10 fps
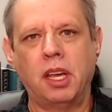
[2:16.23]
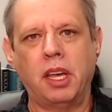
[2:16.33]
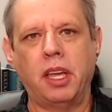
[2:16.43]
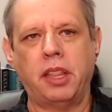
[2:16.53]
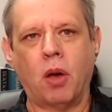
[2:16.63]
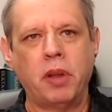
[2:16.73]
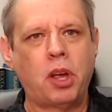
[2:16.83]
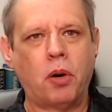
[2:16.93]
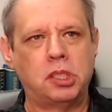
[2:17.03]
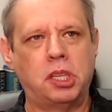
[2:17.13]
The only
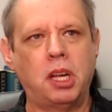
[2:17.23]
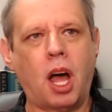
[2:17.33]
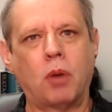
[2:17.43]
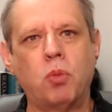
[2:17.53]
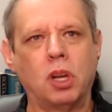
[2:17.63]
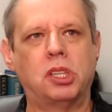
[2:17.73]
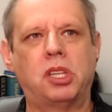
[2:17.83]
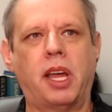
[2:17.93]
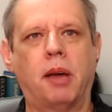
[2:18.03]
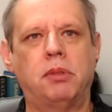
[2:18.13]
currency God will
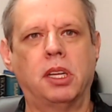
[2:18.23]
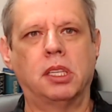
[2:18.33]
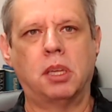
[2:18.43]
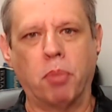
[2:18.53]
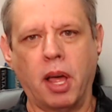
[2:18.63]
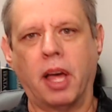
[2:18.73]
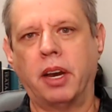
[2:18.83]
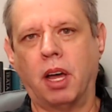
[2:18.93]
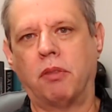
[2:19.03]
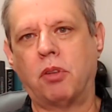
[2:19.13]
accept is the blood
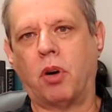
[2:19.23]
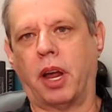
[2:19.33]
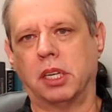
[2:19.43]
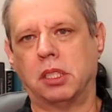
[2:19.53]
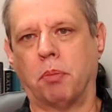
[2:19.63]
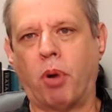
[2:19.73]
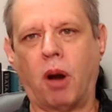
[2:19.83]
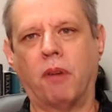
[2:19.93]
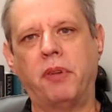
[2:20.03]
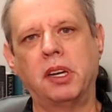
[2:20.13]
of Christ, a
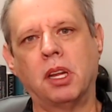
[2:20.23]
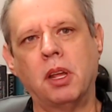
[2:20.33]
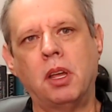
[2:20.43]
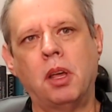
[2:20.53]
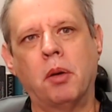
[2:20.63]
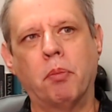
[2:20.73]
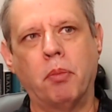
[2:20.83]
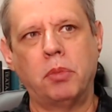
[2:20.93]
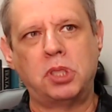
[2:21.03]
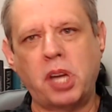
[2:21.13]
perfect
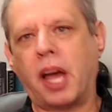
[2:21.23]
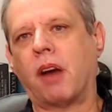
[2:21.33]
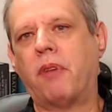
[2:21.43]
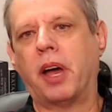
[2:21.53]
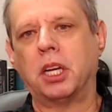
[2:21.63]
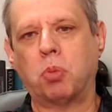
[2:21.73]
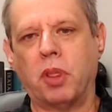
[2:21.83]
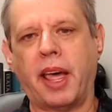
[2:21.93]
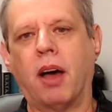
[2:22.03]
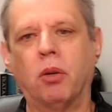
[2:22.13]
sacrifice
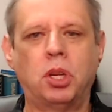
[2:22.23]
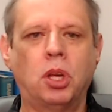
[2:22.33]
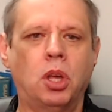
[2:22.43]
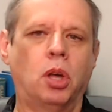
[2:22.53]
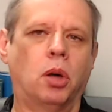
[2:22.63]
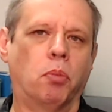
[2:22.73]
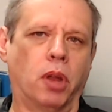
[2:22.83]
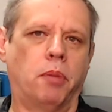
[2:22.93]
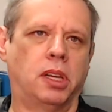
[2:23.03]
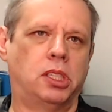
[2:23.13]
without
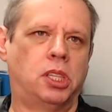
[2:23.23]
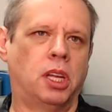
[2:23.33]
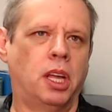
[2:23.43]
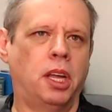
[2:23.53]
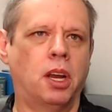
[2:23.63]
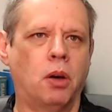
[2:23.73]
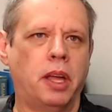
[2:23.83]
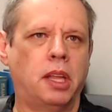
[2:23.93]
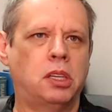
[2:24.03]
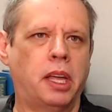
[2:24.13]
blemish. You know,
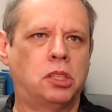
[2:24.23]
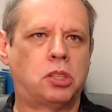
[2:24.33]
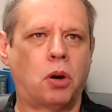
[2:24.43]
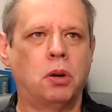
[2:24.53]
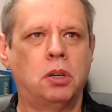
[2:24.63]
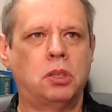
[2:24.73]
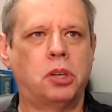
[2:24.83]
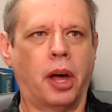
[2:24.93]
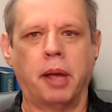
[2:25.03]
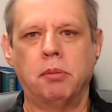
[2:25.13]
in certain
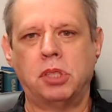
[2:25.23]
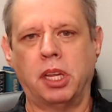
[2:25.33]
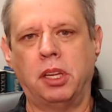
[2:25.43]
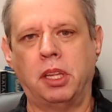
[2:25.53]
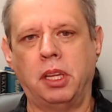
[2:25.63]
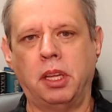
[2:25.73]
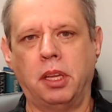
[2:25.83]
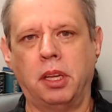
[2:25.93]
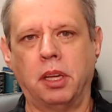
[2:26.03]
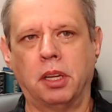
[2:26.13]
times in
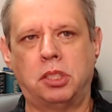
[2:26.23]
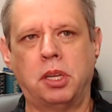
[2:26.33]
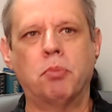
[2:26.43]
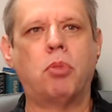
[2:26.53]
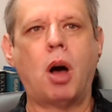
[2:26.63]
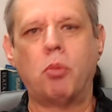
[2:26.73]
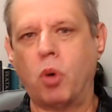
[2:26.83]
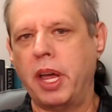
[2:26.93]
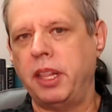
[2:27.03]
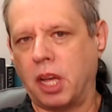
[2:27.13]
the
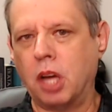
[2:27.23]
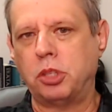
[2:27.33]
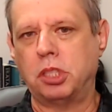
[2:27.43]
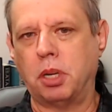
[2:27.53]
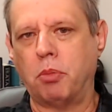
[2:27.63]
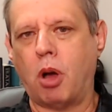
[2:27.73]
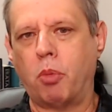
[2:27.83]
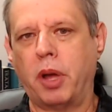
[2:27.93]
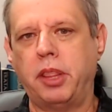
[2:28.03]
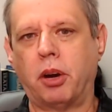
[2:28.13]
country of
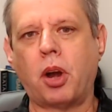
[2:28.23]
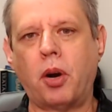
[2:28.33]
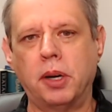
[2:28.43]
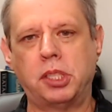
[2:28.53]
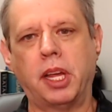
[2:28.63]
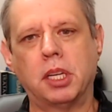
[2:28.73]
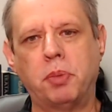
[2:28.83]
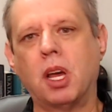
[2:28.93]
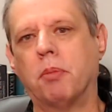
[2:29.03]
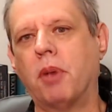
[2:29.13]
Zimbabwe, their currency has
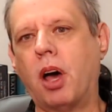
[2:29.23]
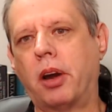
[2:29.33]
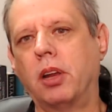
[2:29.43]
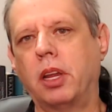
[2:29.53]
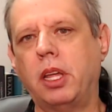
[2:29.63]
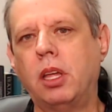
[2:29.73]
become utterly